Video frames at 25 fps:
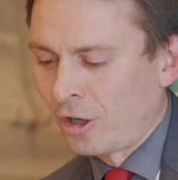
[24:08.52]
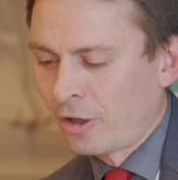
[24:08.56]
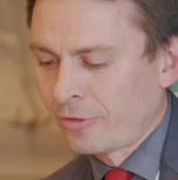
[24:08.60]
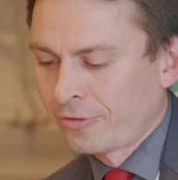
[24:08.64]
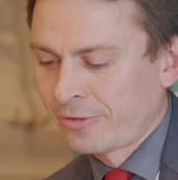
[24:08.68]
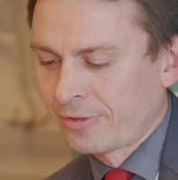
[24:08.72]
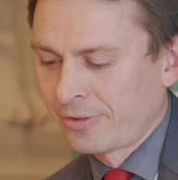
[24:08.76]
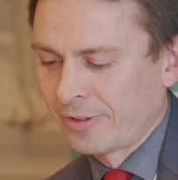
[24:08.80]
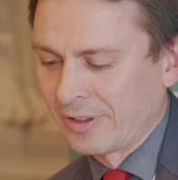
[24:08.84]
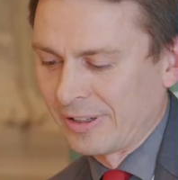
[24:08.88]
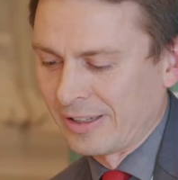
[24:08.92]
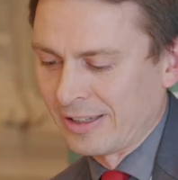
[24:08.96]

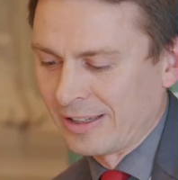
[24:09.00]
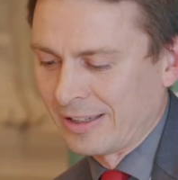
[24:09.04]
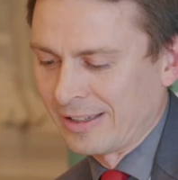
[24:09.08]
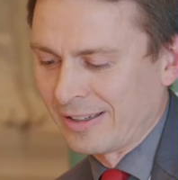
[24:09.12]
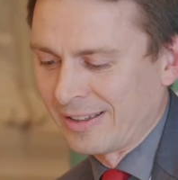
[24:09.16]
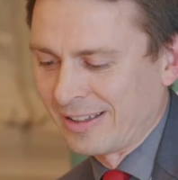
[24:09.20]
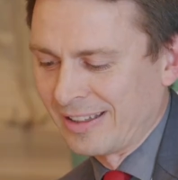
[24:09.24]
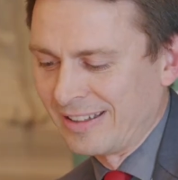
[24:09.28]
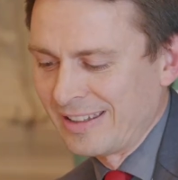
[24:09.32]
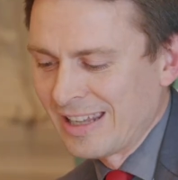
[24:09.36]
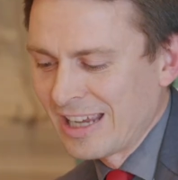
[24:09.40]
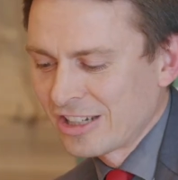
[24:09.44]
of
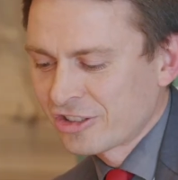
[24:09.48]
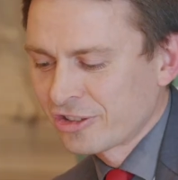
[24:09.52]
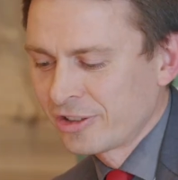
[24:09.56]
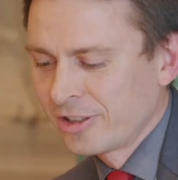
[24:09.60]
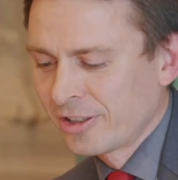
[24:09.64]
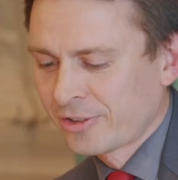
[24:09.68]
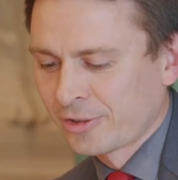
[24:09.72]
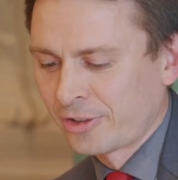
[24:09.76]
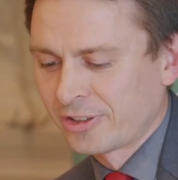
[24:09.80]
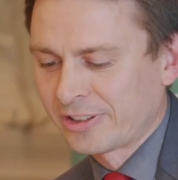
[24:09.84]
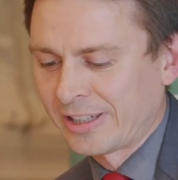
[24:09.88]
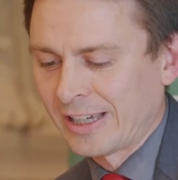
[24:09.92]
a
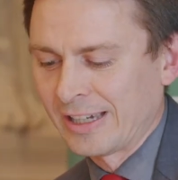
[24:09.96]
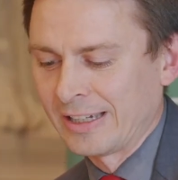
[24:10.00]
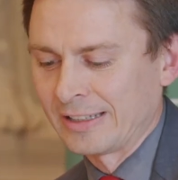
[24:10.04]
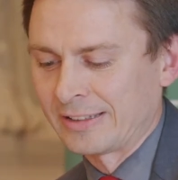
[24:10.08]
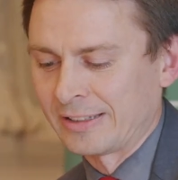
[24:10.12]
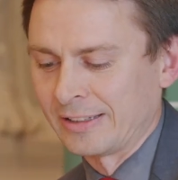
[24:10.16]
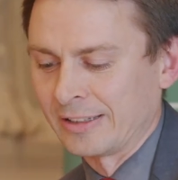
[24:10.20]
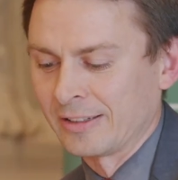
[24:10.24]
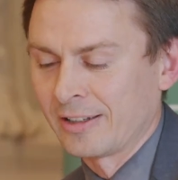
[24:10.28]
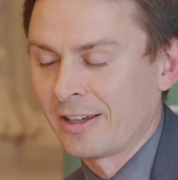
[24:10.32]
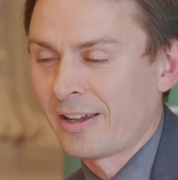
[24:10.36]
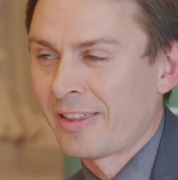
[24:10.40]
national
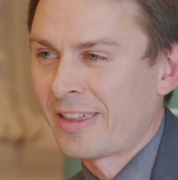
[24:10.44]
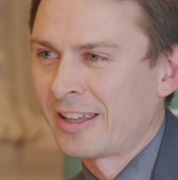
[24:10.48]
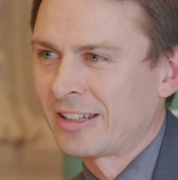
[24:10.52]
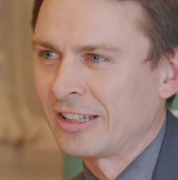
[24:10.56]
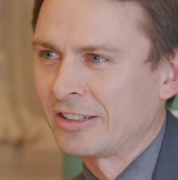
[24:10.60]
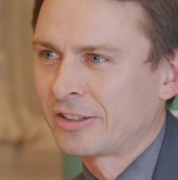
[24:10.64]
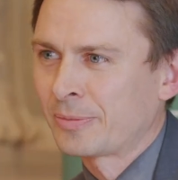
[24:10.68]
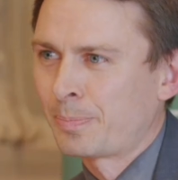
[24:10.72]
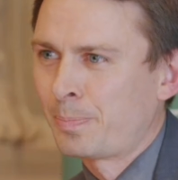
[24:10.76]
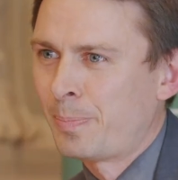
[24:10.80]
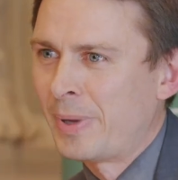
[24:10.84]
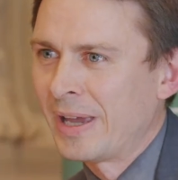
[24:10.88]
society that
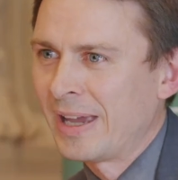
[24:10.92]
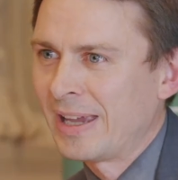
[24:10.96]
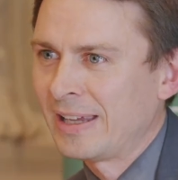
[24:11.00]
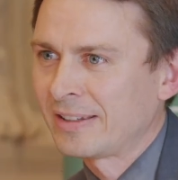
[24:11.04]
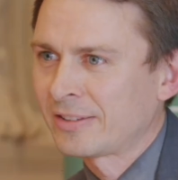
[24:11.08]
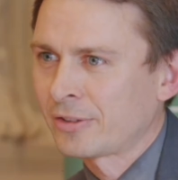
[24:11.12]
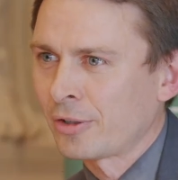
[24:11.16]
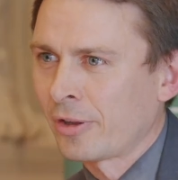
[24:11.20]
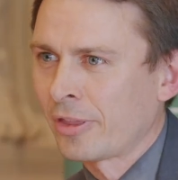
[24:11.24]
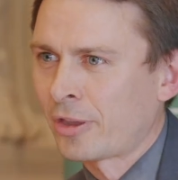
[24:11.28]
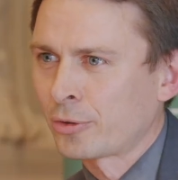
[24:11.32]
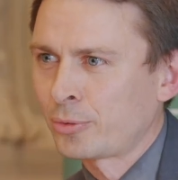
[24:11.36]
is
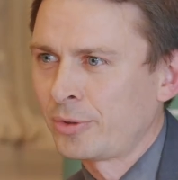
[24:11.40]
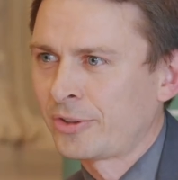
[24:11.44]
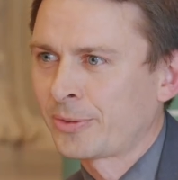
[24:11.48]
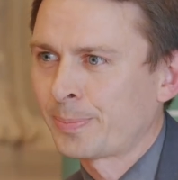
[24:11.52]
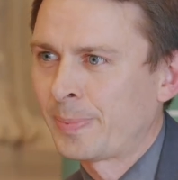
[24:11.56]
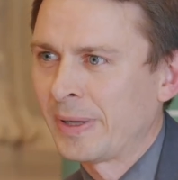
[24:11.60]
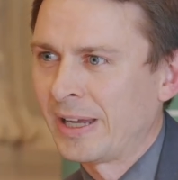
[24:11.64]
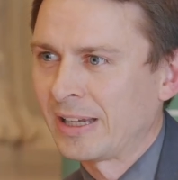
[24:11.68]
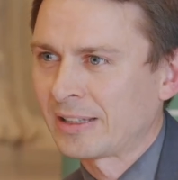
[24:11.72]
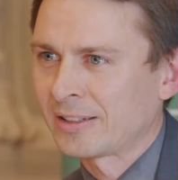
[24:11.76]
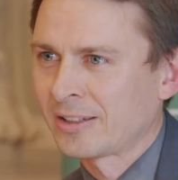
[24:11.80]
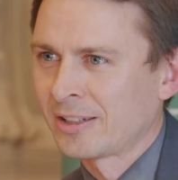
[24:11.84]
based on the
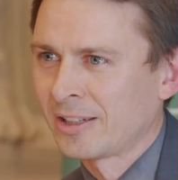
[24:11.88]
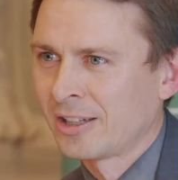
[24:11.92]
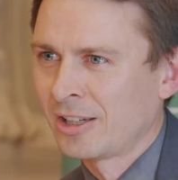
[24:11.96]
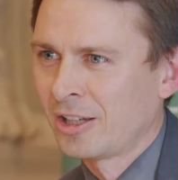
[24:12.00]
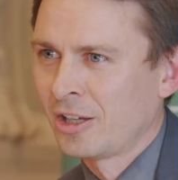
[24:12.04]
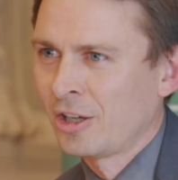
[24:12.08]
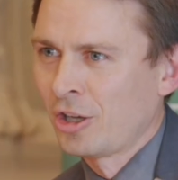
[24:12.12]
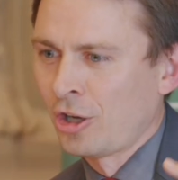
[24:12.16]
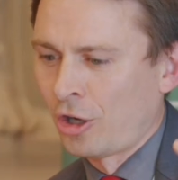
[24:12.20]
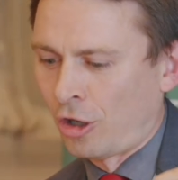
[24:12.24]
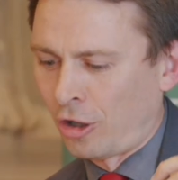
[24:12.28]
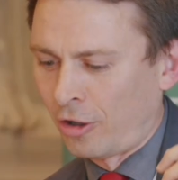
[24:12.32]
respect
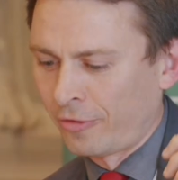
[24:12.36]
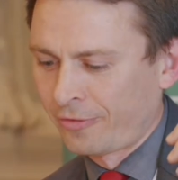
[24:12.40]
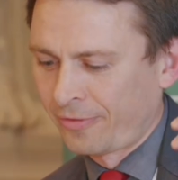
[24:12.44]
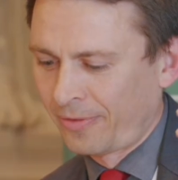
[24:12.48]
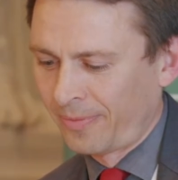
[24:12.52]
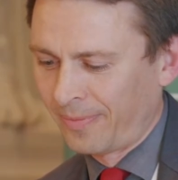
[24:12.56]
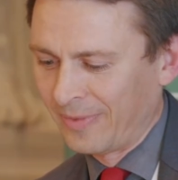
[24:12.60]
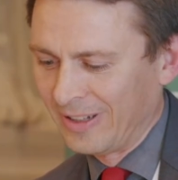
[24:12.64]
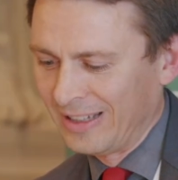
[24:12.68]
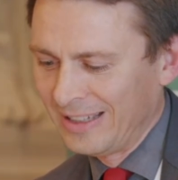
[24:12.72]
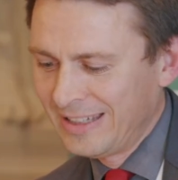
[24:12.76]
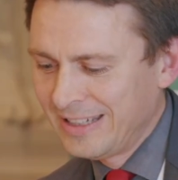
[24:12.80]
of
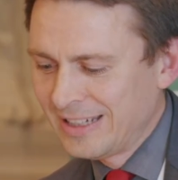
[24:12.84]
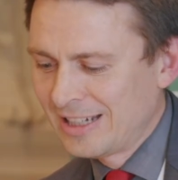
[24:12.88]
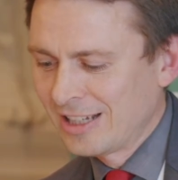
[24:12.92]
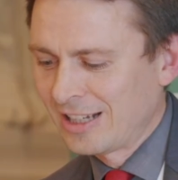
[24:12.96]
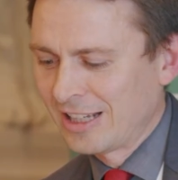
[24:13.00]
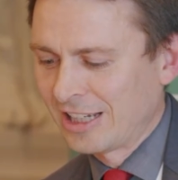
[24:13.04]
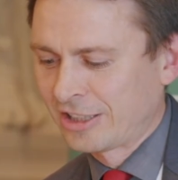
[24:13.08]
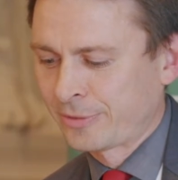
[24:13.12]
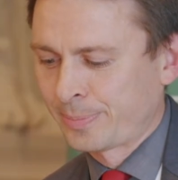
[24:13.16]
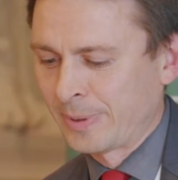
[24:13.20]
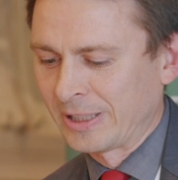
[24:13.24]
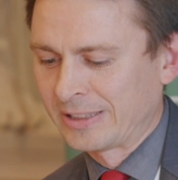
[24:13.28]

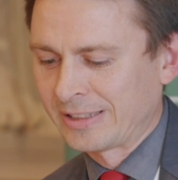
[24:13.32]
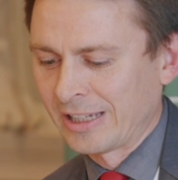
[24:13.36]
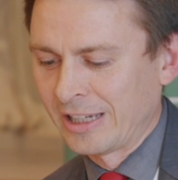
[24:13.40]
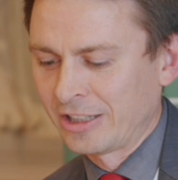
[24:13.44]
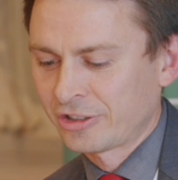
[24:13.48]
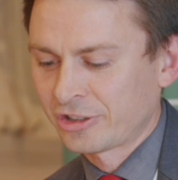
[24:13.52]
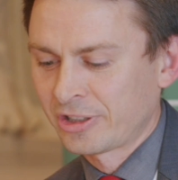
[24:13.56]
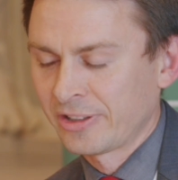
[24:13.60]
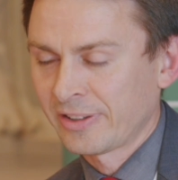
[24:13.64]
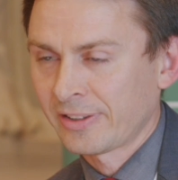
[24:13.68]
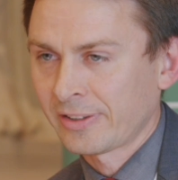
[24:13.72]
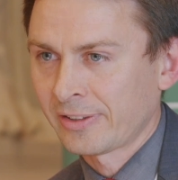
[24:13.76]
legal
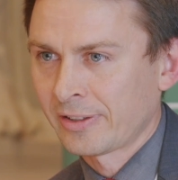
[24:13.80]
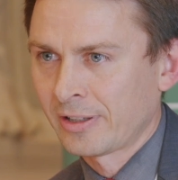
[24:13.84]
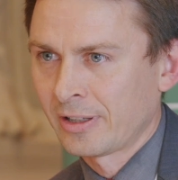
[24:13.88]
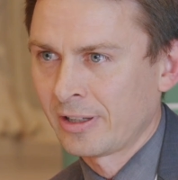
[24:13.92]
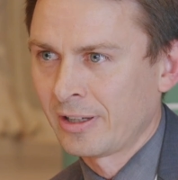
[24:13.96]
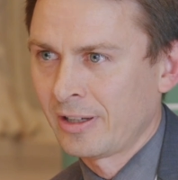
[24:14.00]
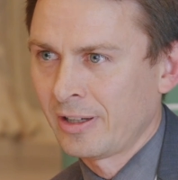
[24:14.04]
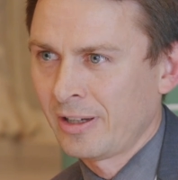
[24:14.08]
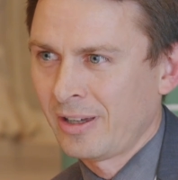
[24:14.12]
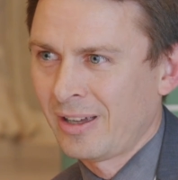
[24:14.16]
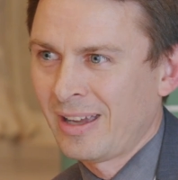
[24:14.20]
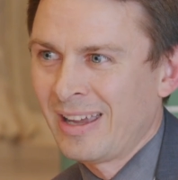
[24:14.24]
expectations
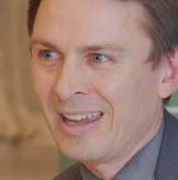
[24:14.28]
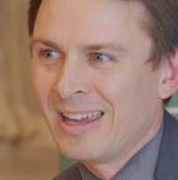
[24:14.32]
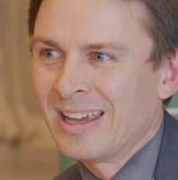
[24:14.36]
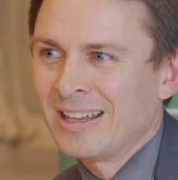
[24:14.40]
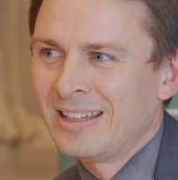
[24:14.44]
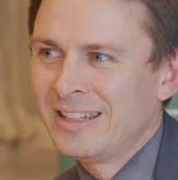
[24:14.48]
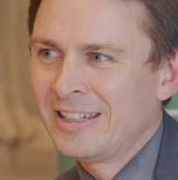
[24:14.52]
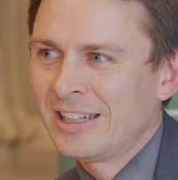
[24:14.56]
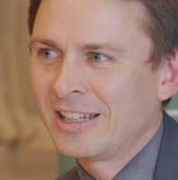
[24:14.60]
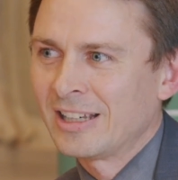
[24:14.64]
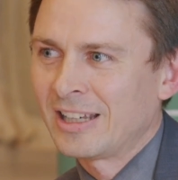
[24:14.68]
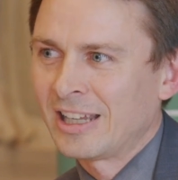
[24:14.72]

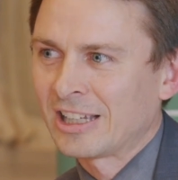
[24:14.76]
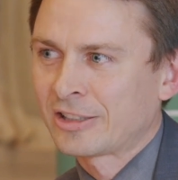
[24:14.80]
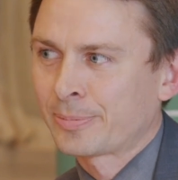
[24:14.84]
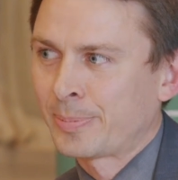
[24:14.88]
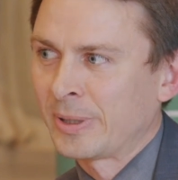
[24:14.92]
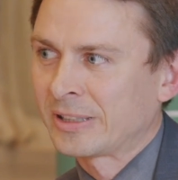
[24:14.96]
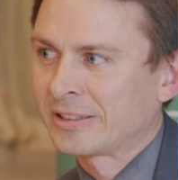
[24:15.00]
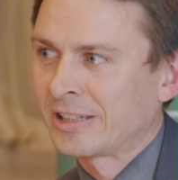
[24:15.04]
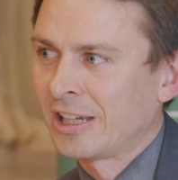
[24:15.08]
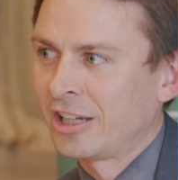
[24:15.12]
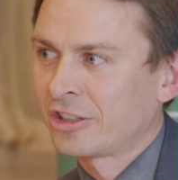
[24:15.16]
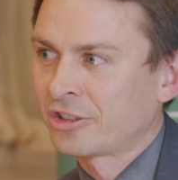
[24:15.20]

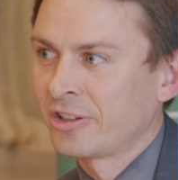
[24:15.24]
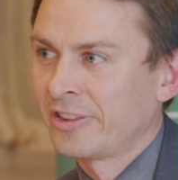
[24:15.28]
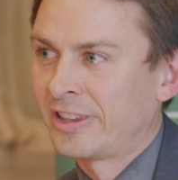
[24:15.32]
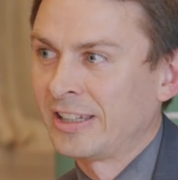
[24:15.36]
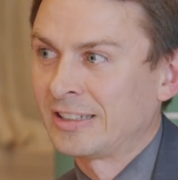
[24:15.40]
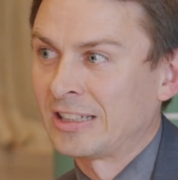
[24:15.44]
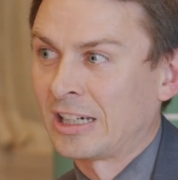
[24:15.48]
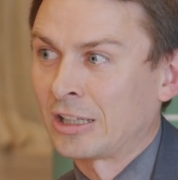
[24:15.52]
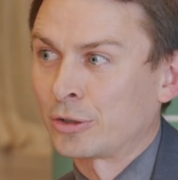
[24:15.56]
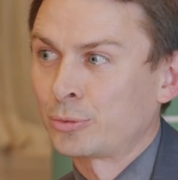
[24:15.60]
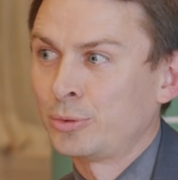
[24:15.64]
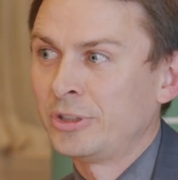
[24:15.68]

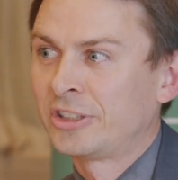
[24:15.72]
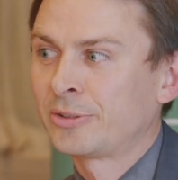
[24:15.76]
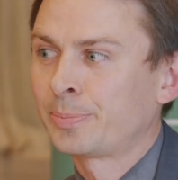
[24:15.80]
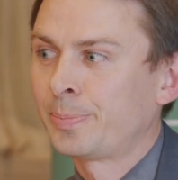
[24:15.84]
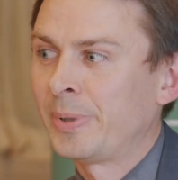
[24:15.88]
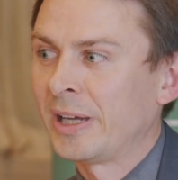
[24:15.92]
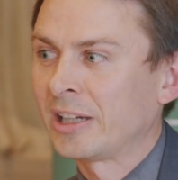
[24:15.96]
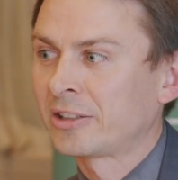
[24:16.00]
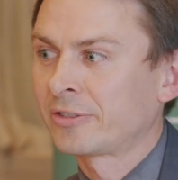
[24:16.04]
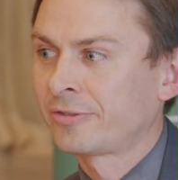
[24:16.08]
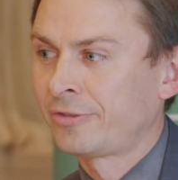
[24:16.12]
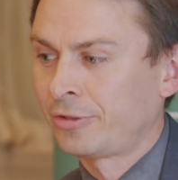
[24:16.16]
that are
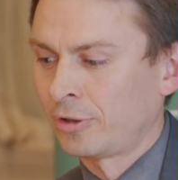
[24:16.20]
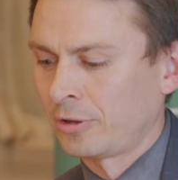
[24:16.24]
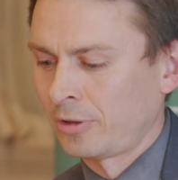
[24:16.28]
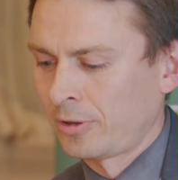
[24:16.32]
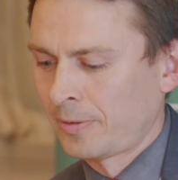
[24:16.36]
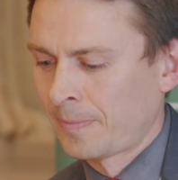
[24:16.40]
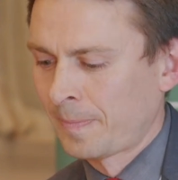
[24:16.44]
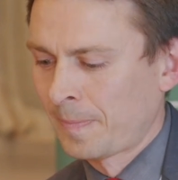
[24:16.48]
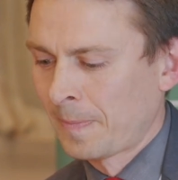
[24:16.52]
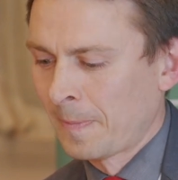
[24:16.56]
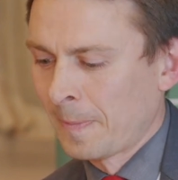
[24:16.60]
respectful